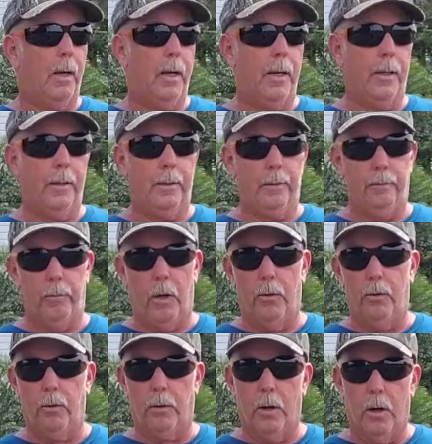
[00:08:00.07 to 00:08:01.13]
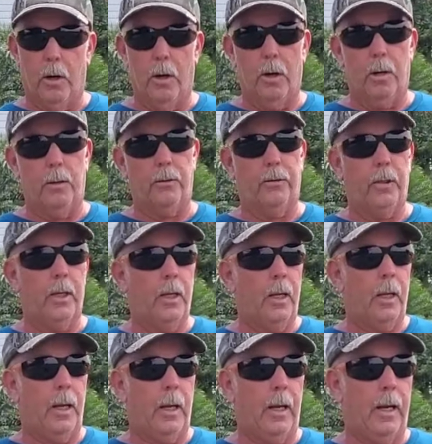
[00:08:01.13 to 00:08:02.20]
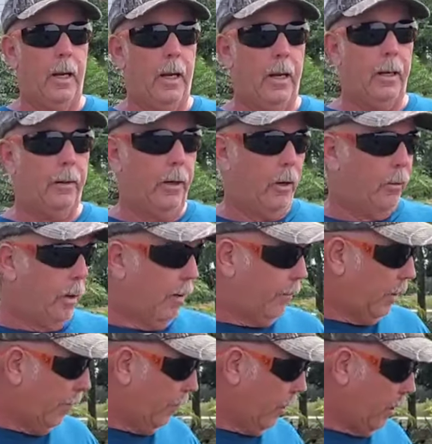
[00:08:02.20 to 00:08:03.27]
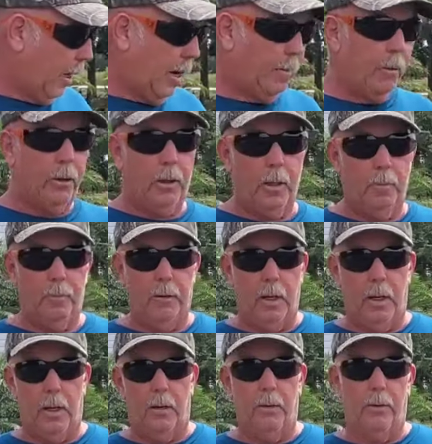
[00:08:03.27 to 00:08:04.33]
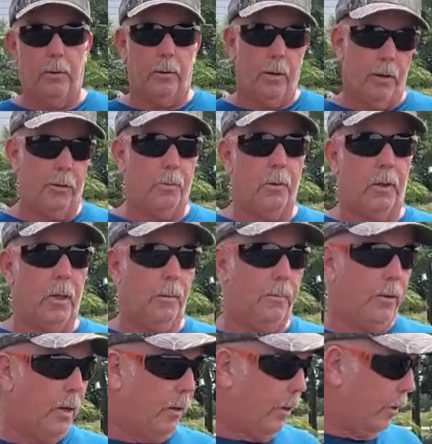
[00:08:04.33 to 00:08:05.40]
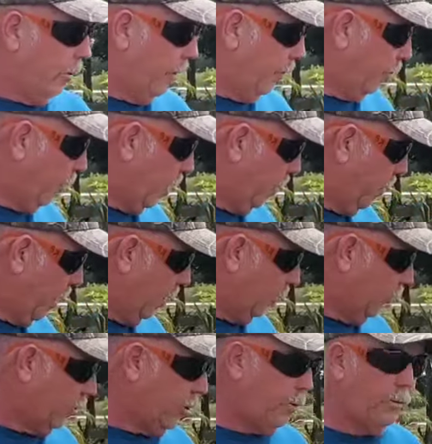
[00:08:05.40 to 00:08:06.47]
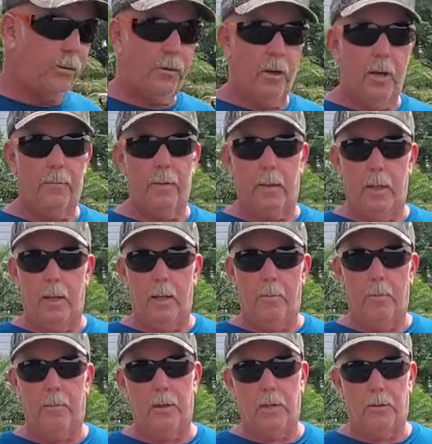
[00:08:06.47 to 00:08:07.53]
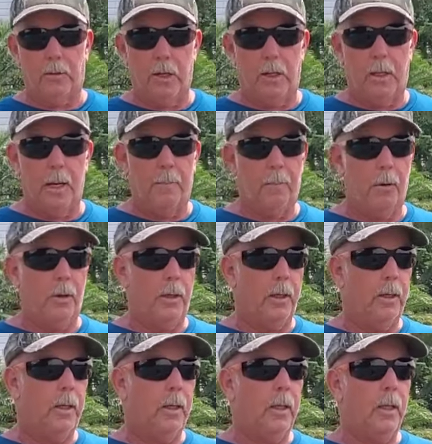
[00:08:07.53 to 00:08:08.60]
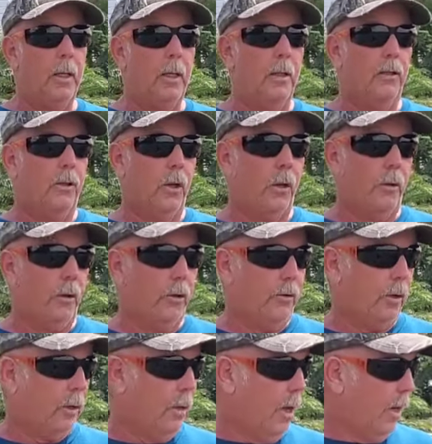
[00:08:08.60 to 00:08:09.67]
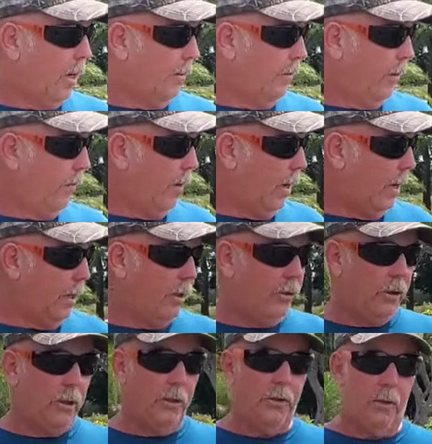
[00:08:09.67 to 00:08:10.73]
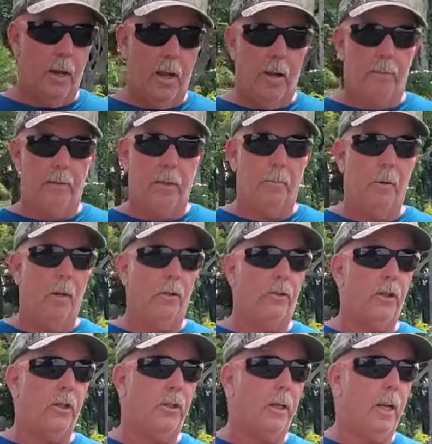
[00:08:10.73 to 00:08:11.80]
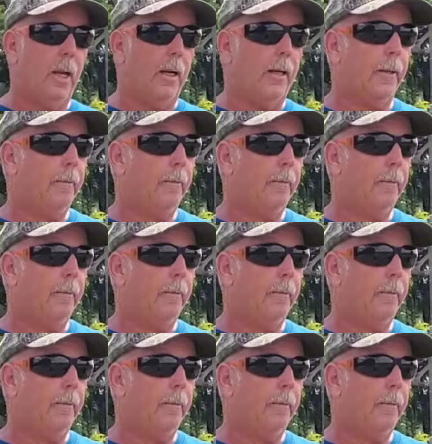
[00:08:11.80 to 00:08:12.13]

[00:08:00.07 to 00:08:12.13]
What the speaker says: hitting other cars. And you don't have to, if the neighbor comes out or the customer comes out, you don't have to worry about shooting stuff at them if they sneak up on you. So there's a lot of advantages to having the mulching deck.